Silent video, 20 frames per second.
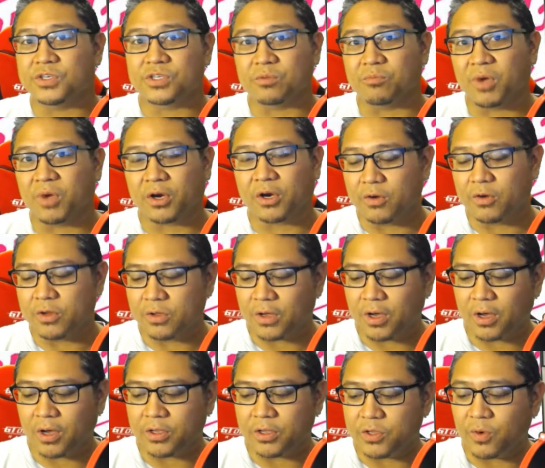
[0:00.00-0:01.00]
a micro
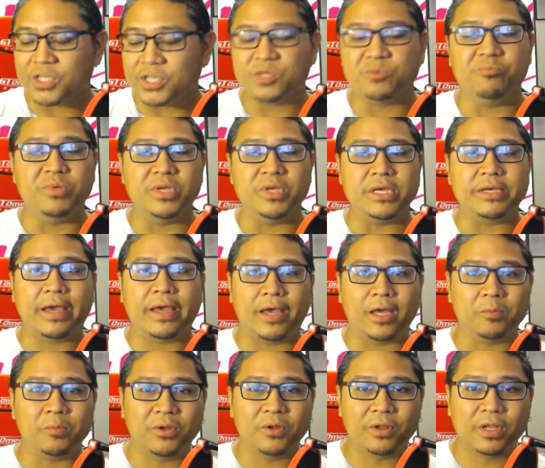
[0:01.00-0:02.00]
USB
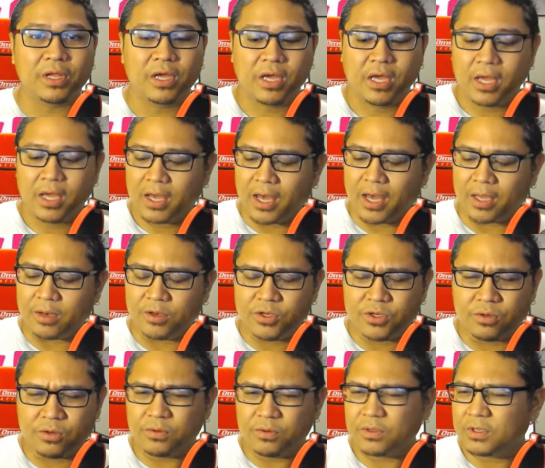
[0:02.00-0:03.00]
cable. I
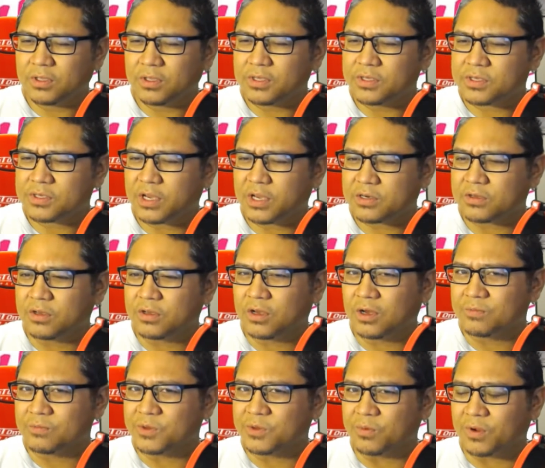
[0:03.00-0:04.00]
don't think this actually
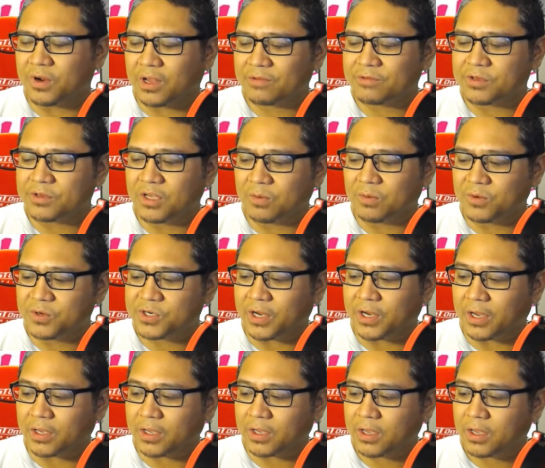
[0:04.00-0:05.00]
comes with one. I'll have to double
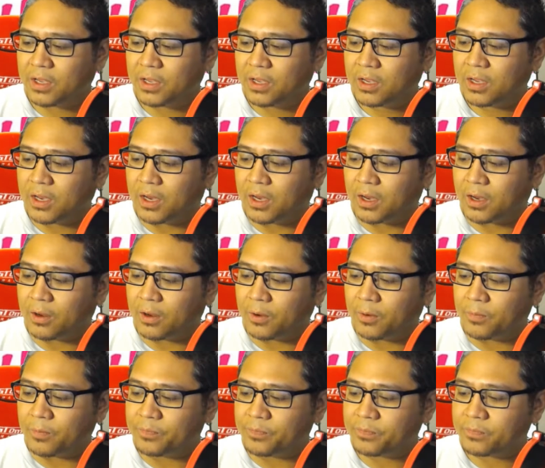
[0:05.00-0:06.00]
check.
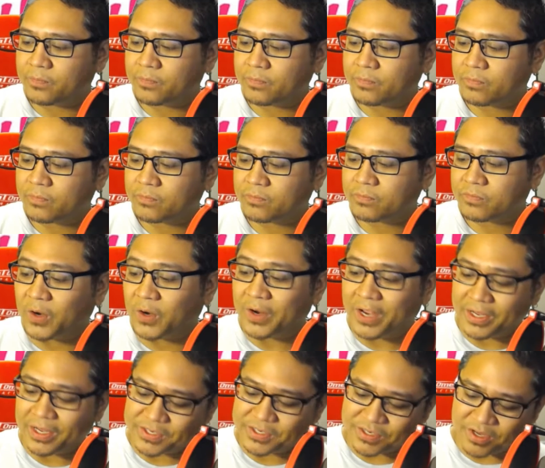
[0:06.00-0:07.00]
Oh
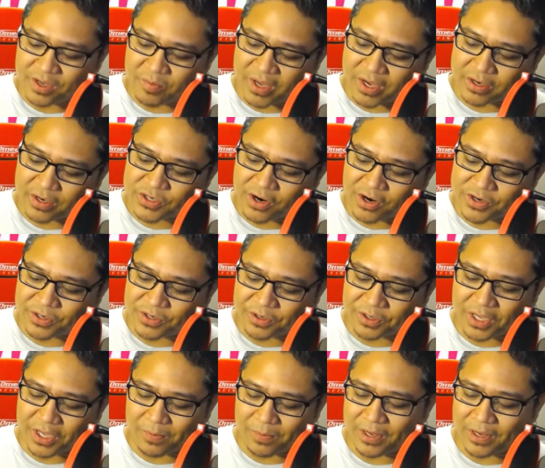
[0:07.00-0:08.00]
yeah, it says on the back, charger and
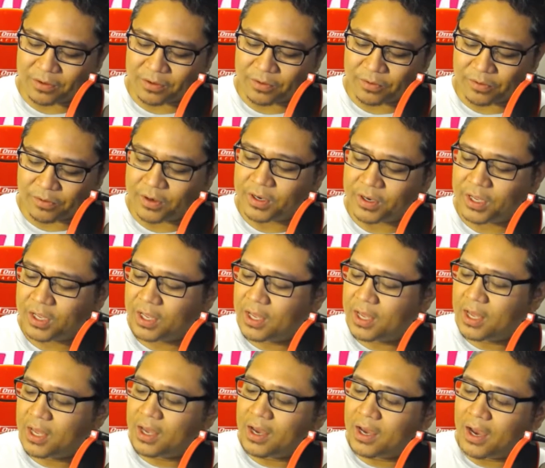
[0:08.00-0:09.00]
cable not included.
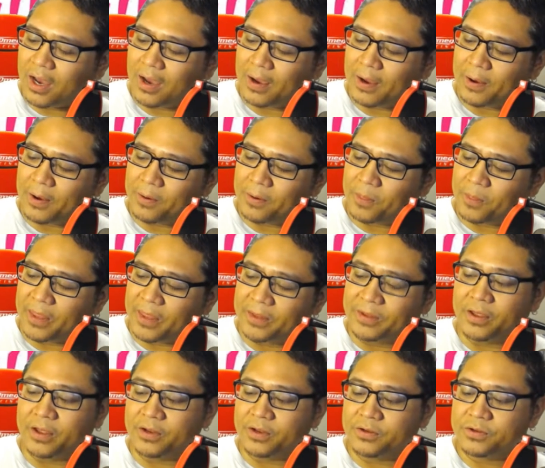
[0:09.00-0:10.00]
And
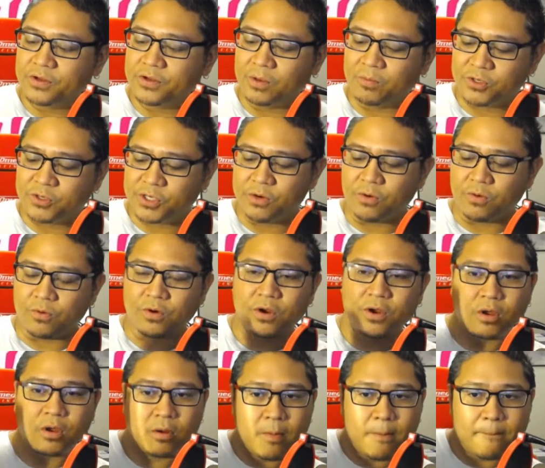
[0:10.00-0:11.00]
then number 2,
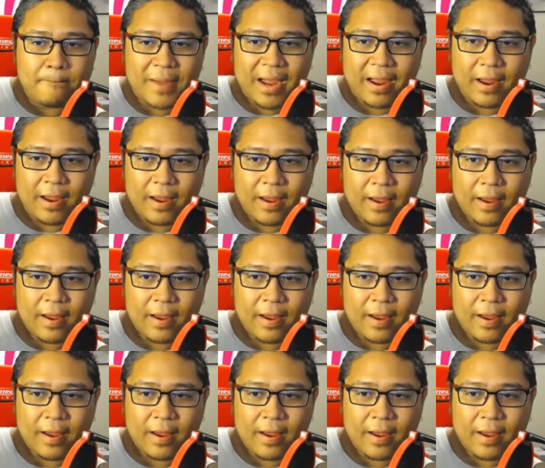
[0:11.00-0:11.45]
bang,